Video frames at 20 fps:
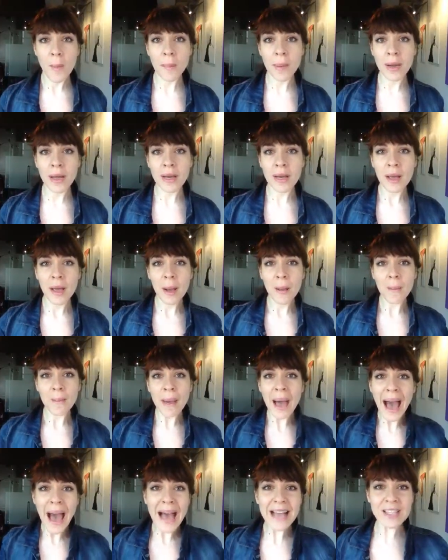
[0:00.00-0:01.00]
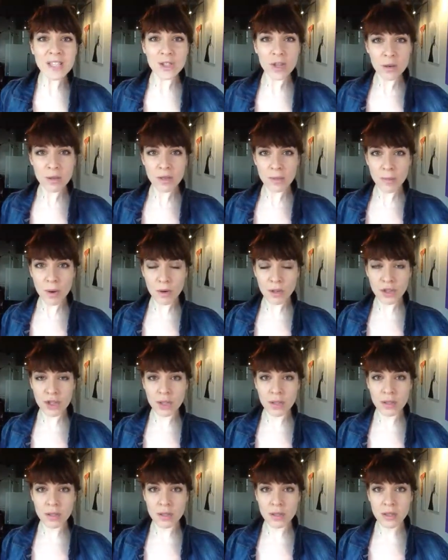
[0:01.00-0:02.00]
But past those
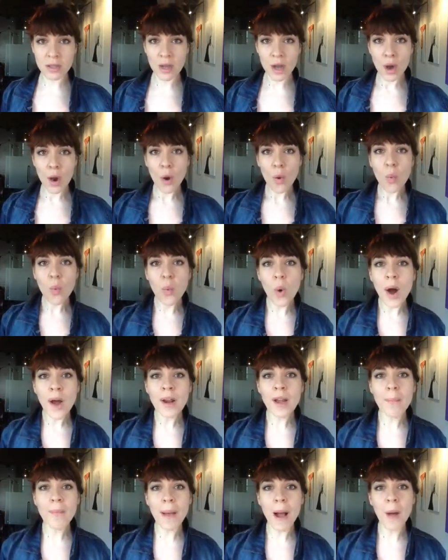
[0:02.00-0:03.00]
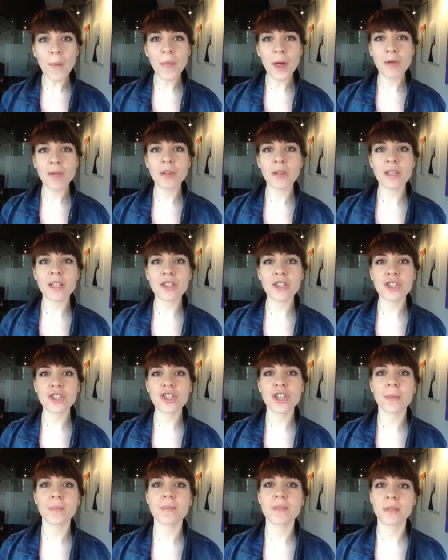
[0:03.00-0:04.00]
emotions, what about that
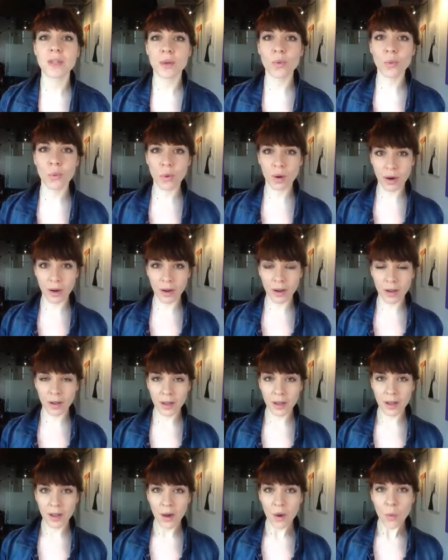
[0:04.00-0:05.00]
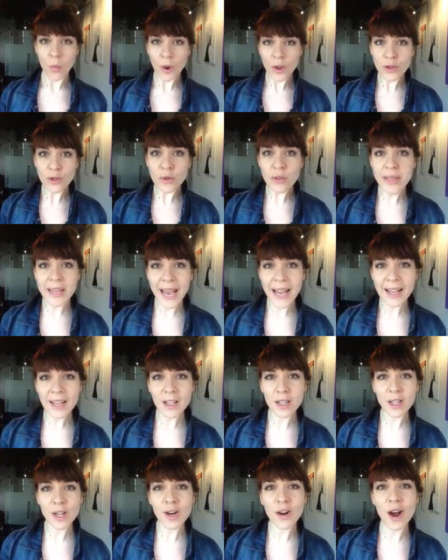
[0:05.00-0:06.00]
relationship didn't work? When you get
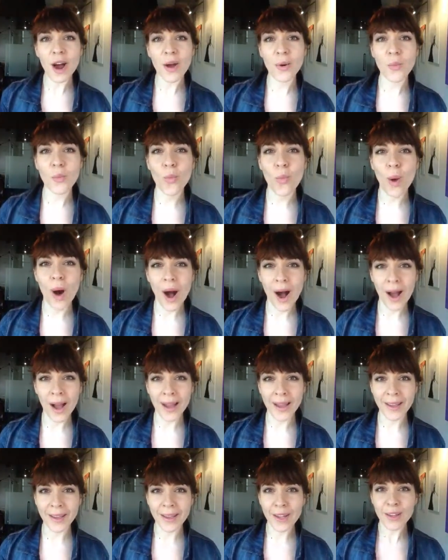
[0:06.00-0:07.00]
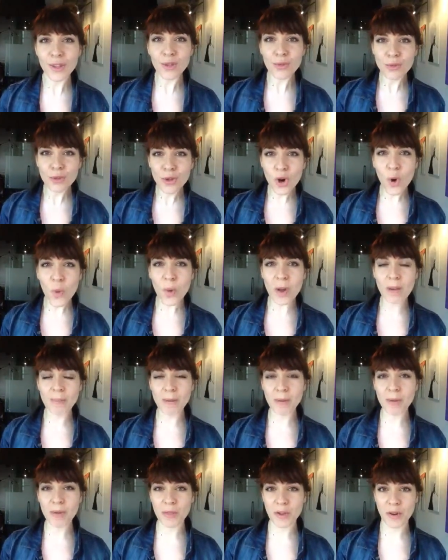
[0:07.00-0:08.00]
clear on why, you don't want to
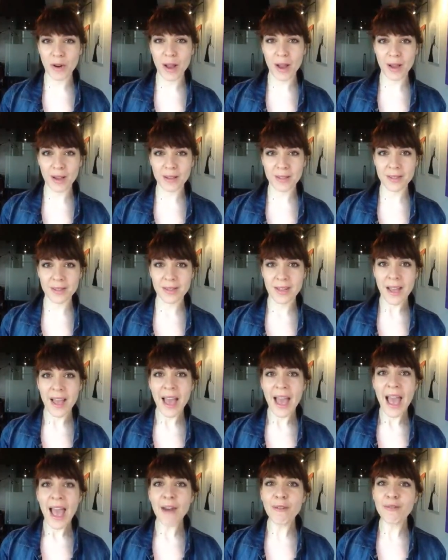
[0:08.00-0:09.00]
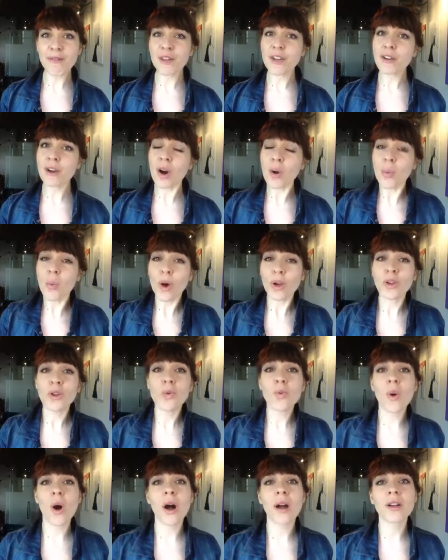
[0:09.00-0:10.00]
be with your ex, and figure out what
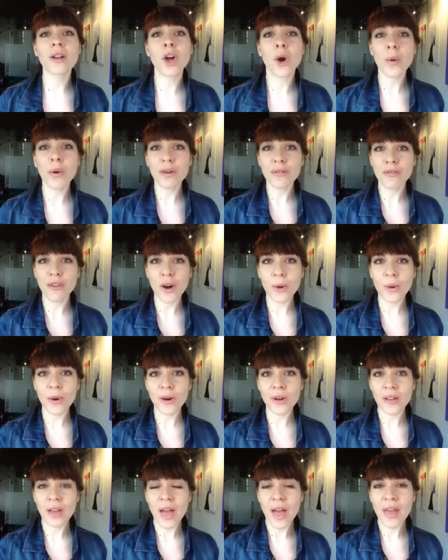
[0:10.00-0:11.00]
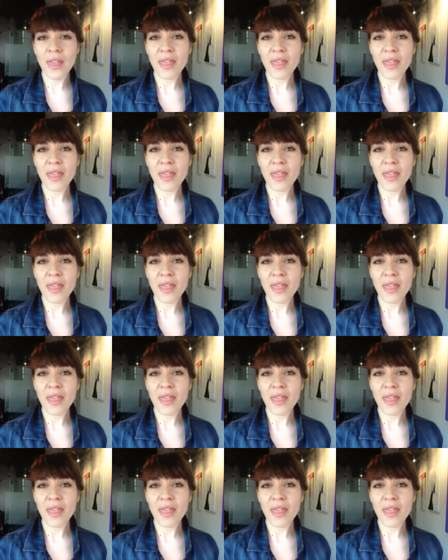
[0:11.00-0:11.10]
you want going forward,